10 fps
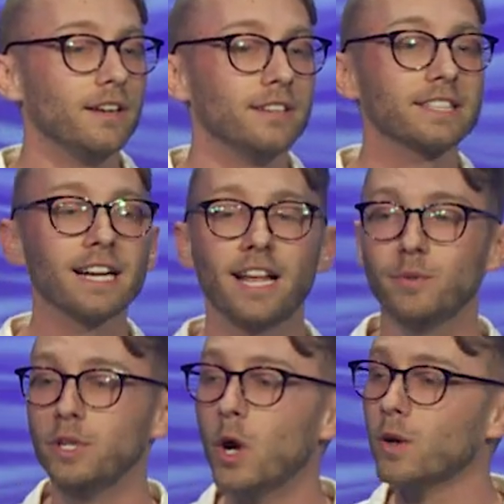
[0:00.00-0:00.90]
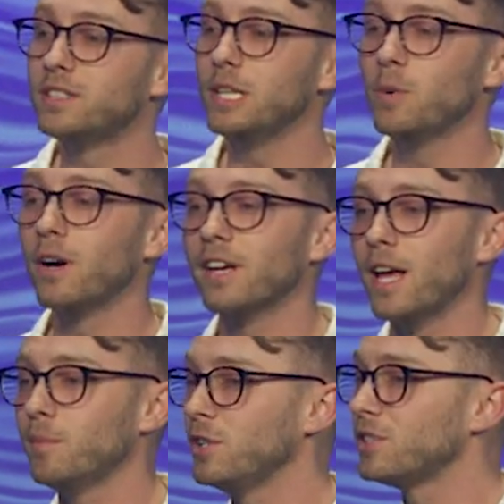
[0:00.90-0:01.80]
It's kind of like when you go to a T-ball
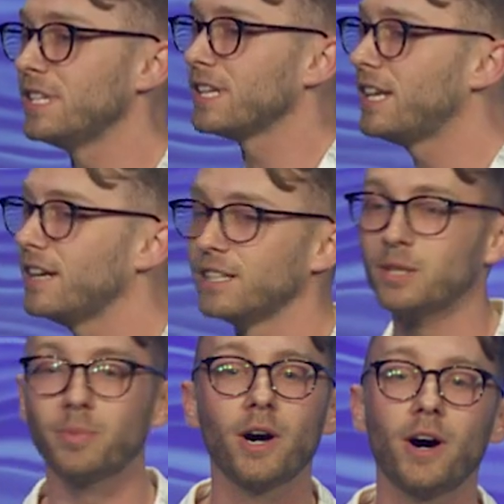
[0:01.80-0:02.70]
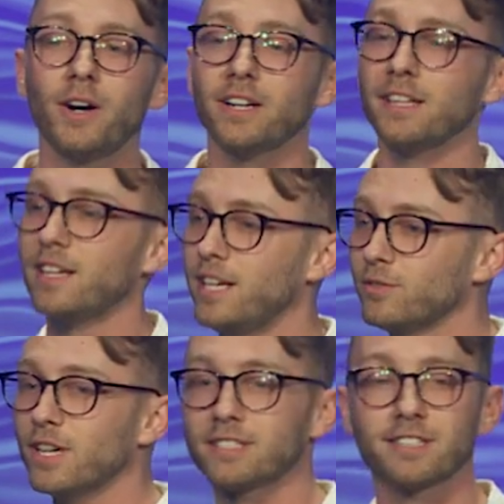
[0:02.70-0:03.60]
game and you see the kid hit the ball and then he
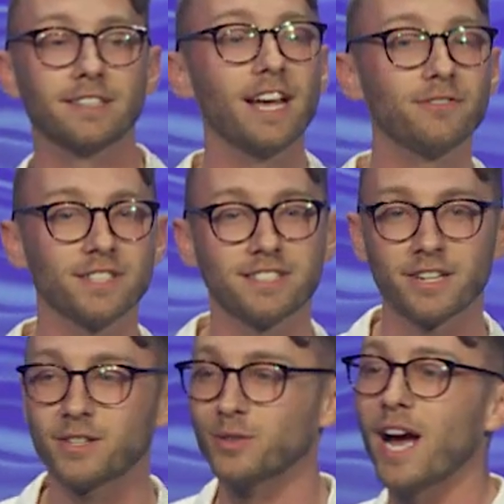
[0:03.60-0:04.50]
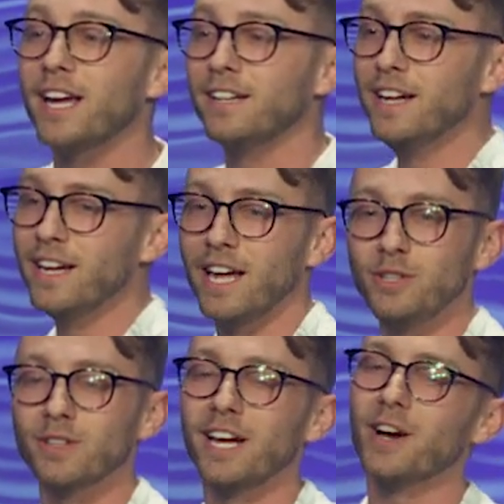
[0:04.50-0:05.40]
runs to the left instead of the right and
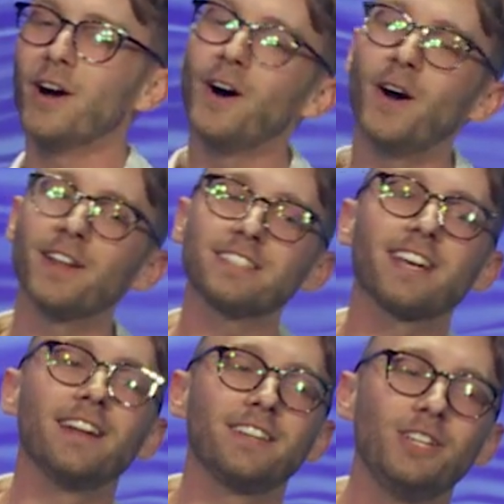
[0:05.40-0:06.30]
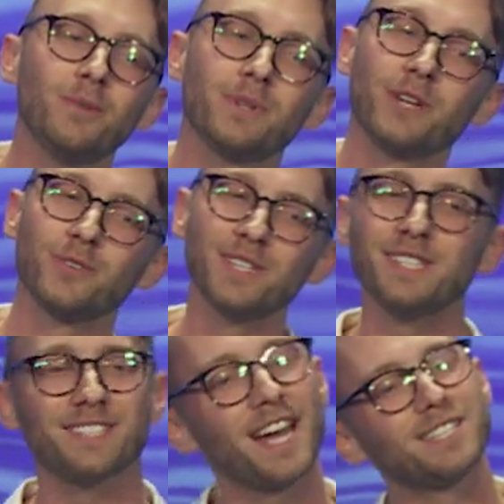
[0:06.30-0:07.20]
you're like, oh, that's kind of cute, but in a really
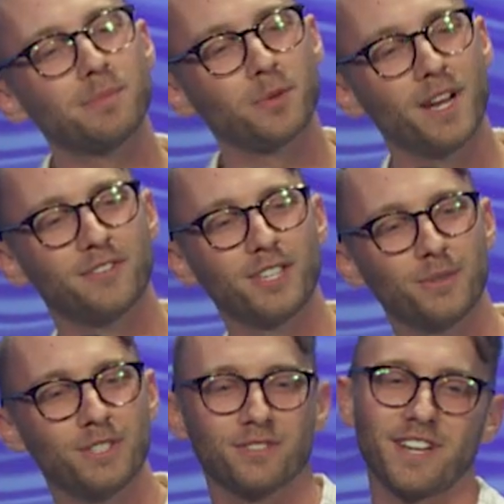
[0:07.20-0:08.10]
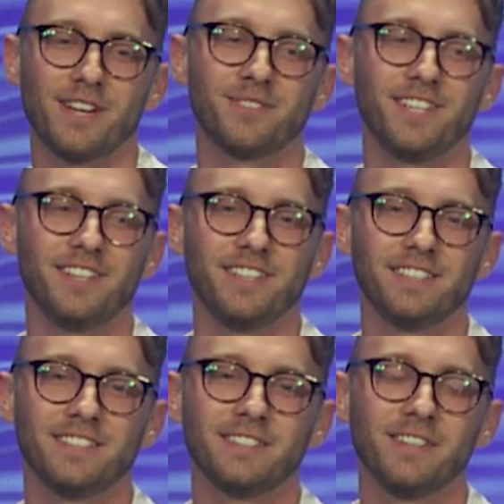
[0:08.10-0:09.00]
sad type of way for you and your
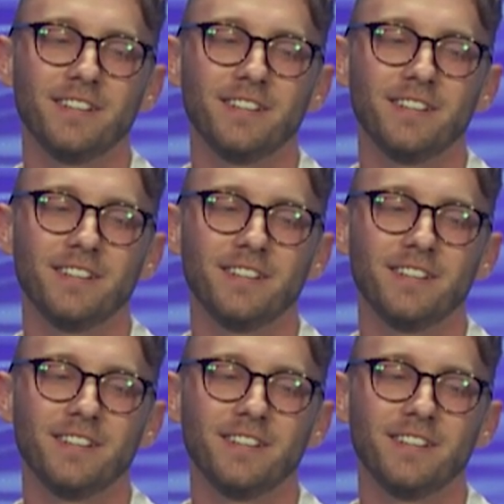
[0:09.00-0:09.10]
family.